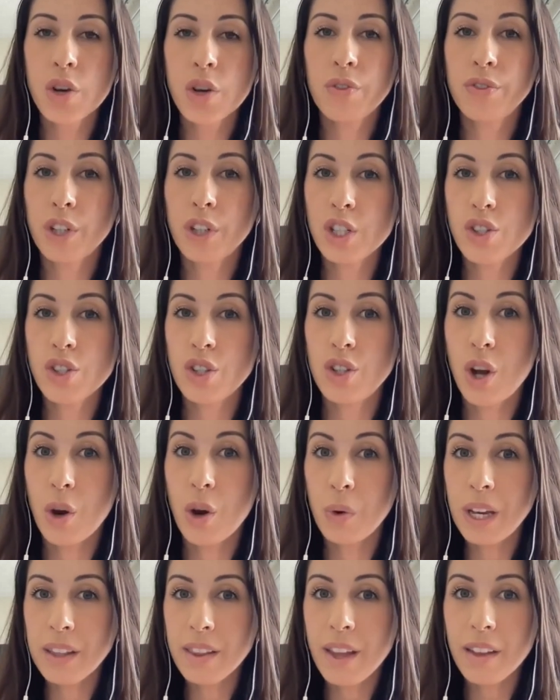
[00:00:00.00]
So first,
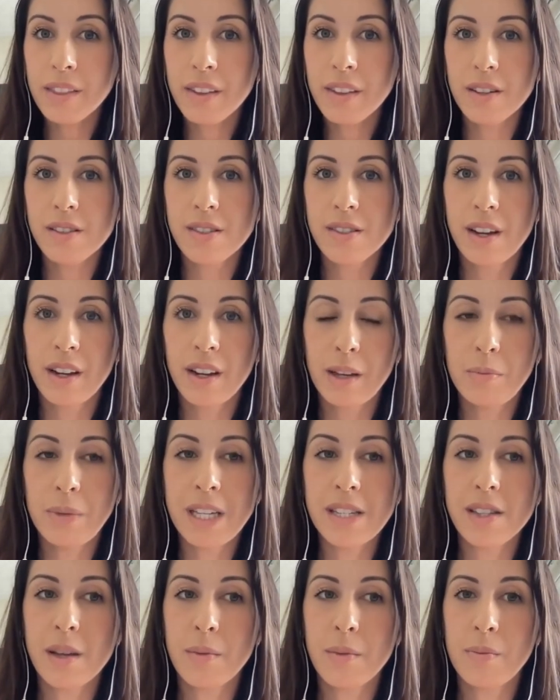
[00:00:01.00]
knowing that there's going to
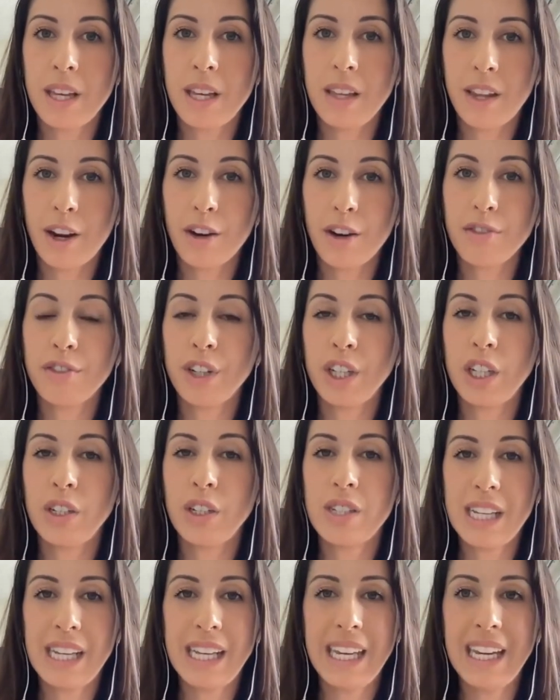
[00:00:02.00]
be something there for you
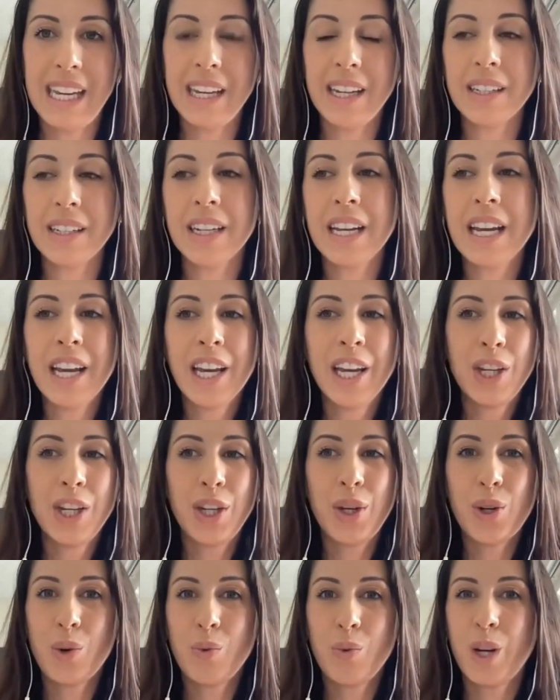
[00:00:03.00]
to eat.
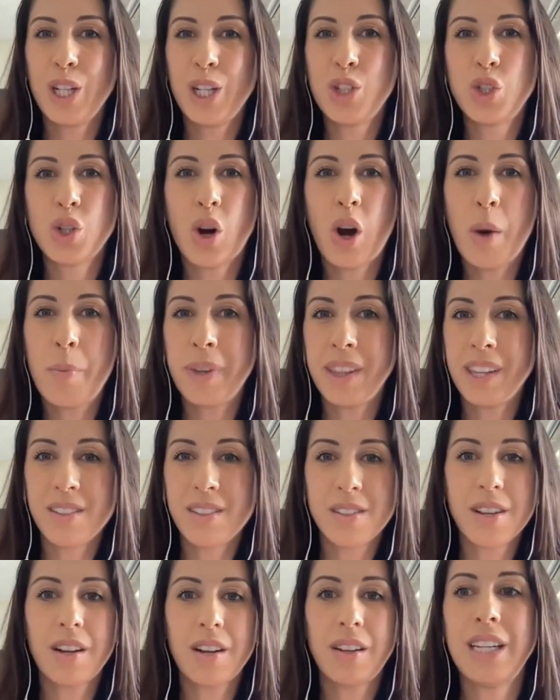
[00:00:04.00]
You don't want to show up and then
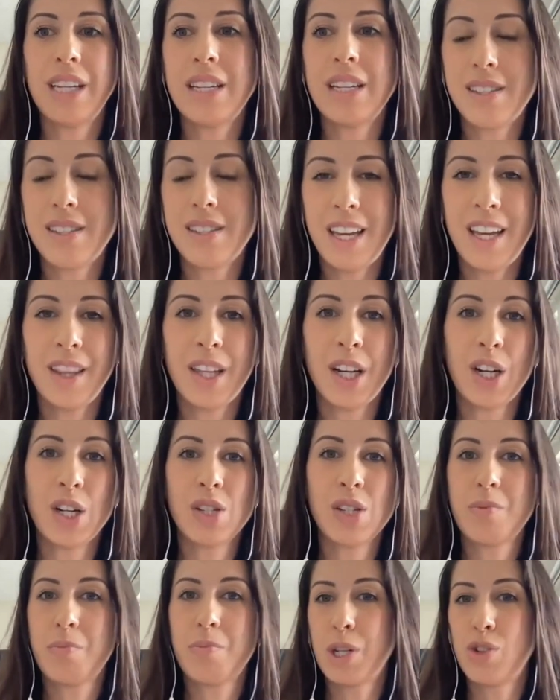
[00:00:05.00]
suddenly see
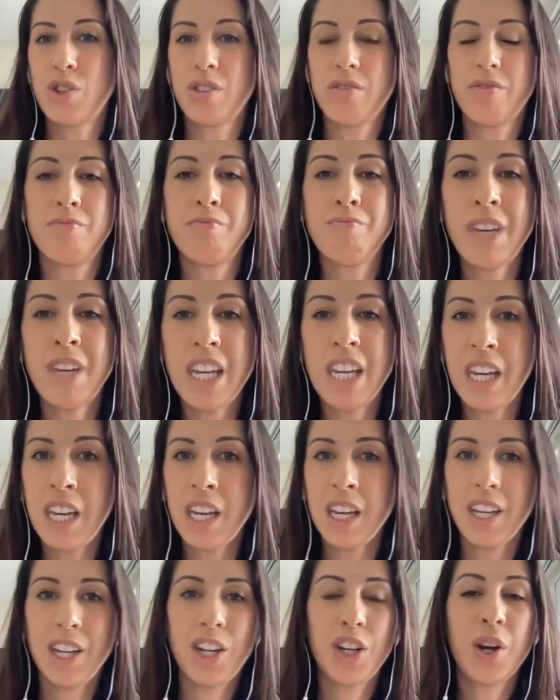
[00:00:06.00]
there's a bunch of
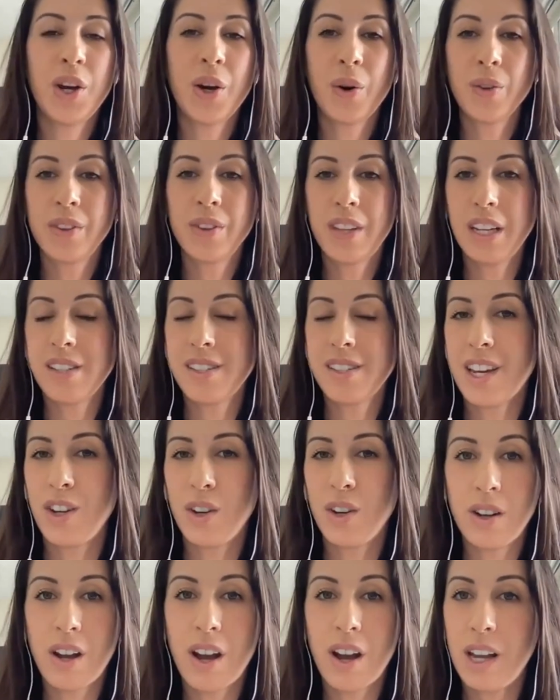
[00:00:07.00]
meat, things that
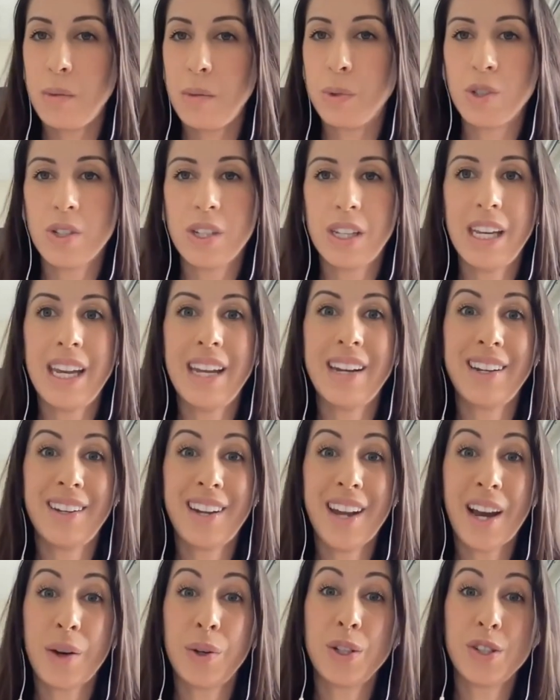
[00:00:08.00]
you're not able to eat, and
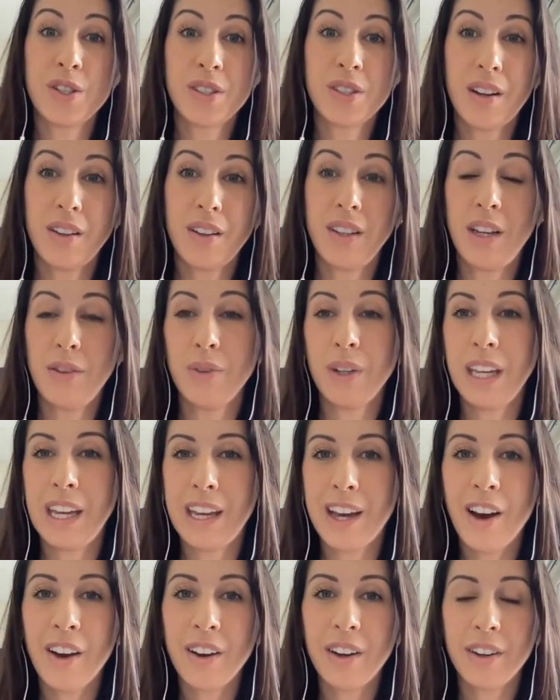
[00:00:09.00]
now you're suddenly really
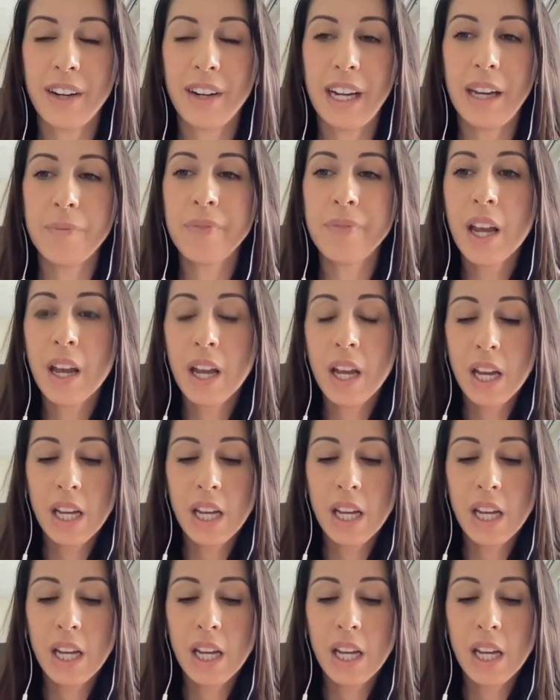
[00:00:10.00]
hungry.